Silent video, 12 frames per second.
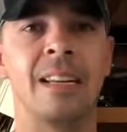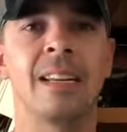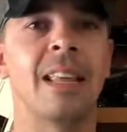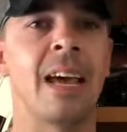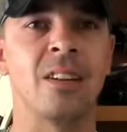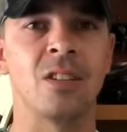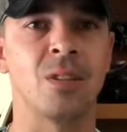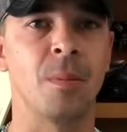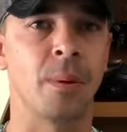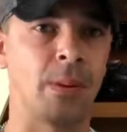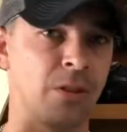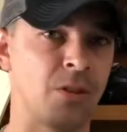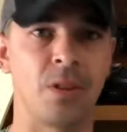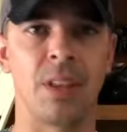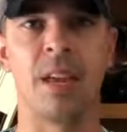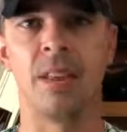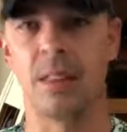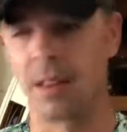into that in just a moment. I'll show you
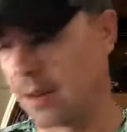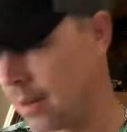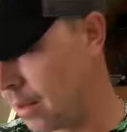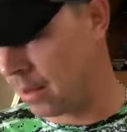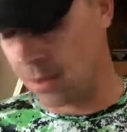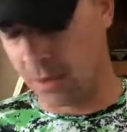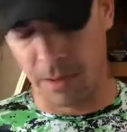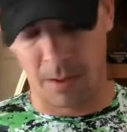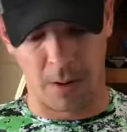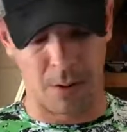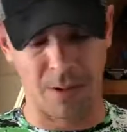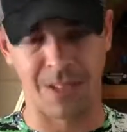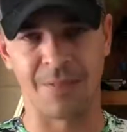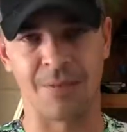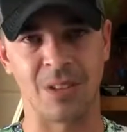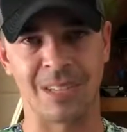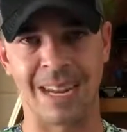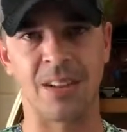that and all the
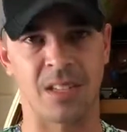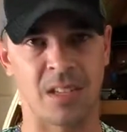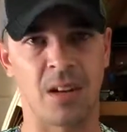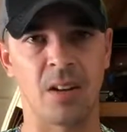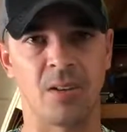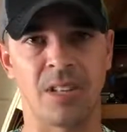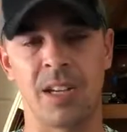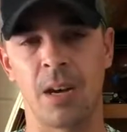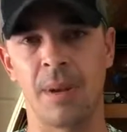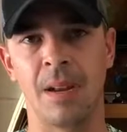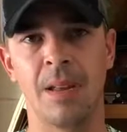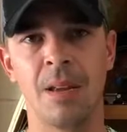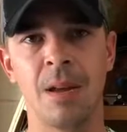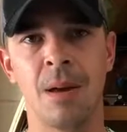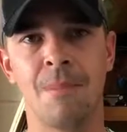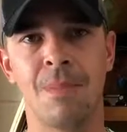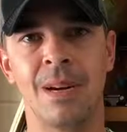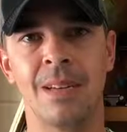different sounds and colors that come in.
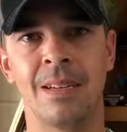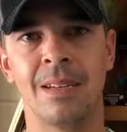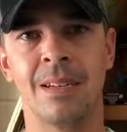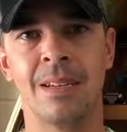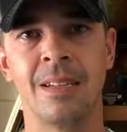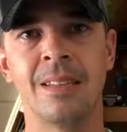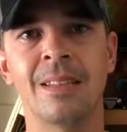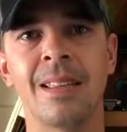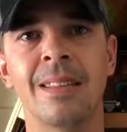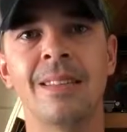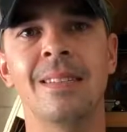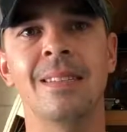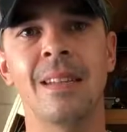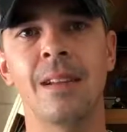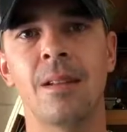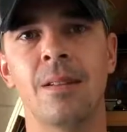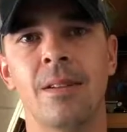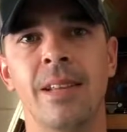But just let this sit
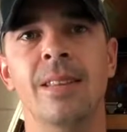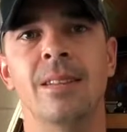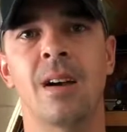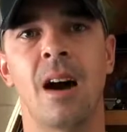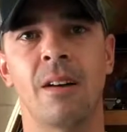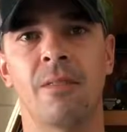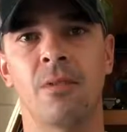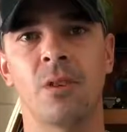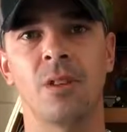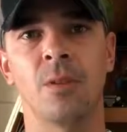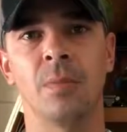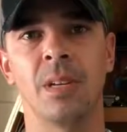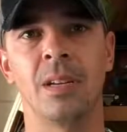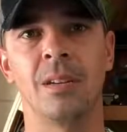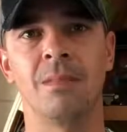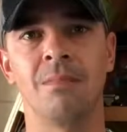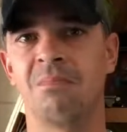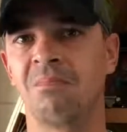underneath the dock for a little bit
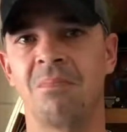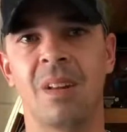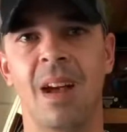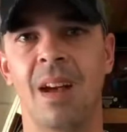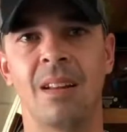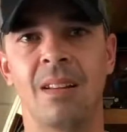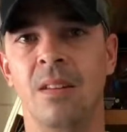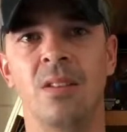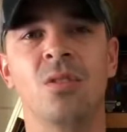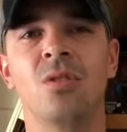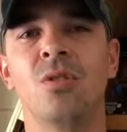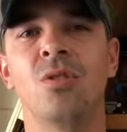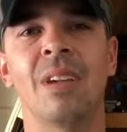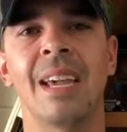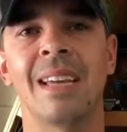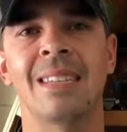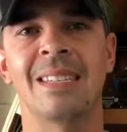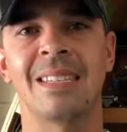until you
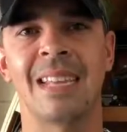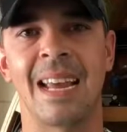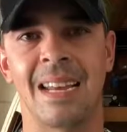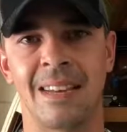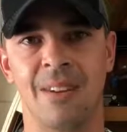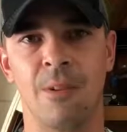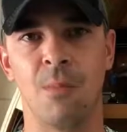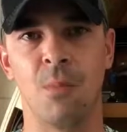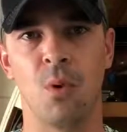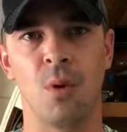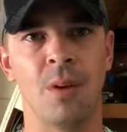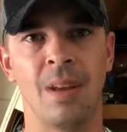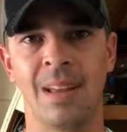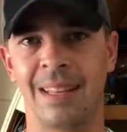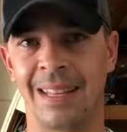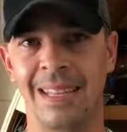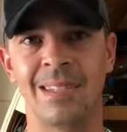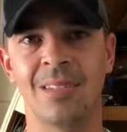can't stand it no more. At
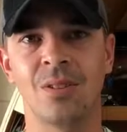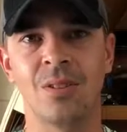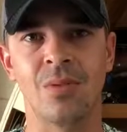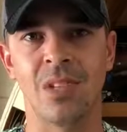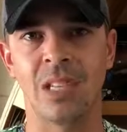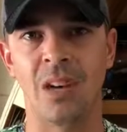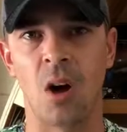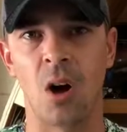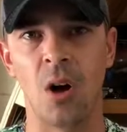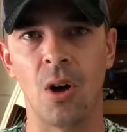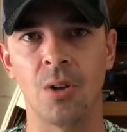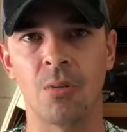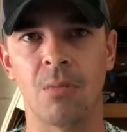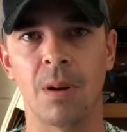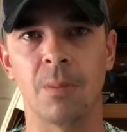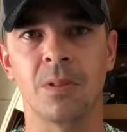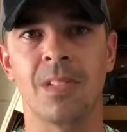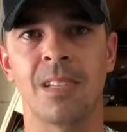least until you've seen all the
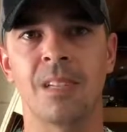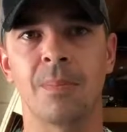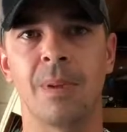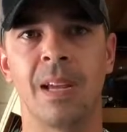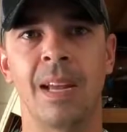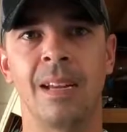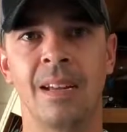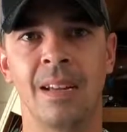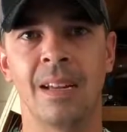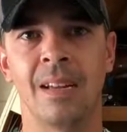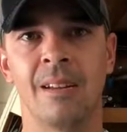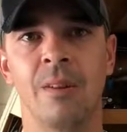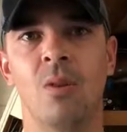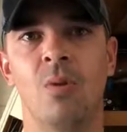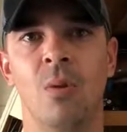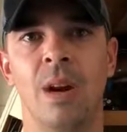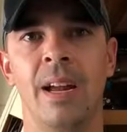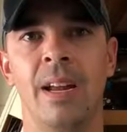ripples dissipate and go
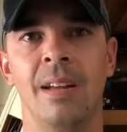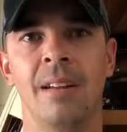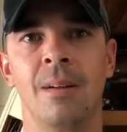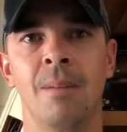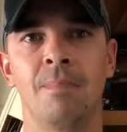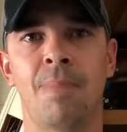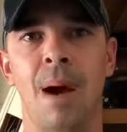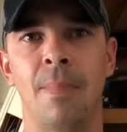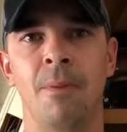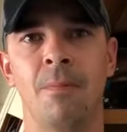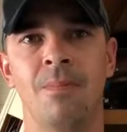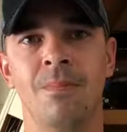away. Pop it.